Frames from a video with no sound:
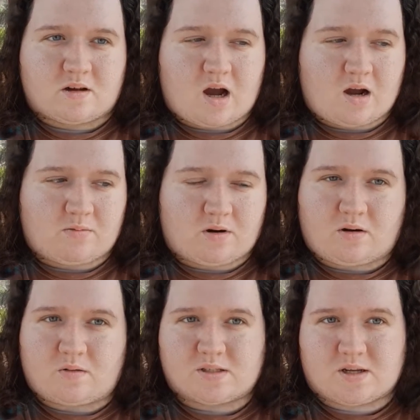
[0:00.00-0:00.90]
I will
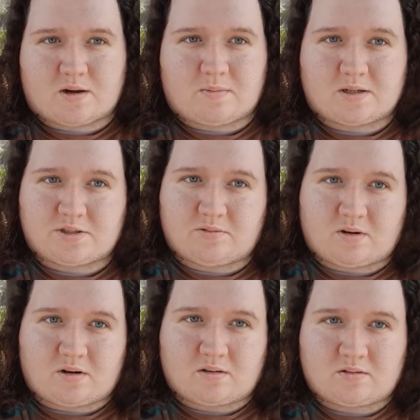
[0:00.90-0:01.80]
always care about you
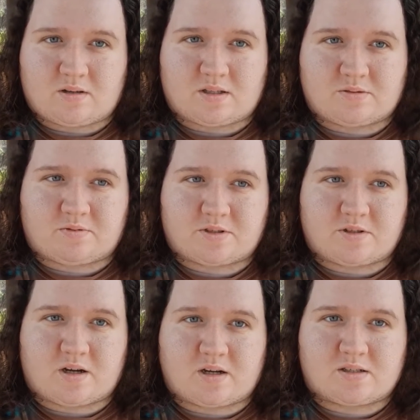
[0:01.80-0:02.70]
all and support
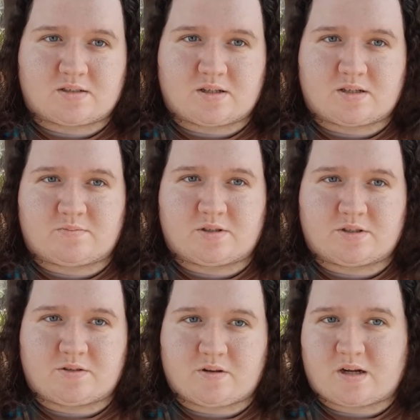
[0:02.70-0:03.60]
you guys as
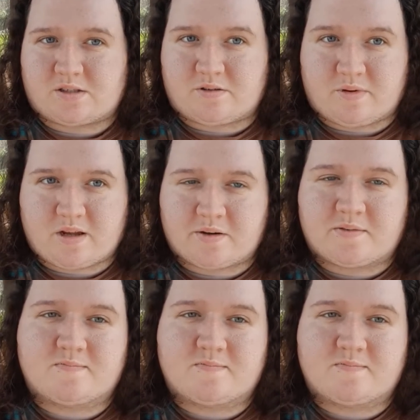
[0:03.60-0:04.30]
much as you guys do me.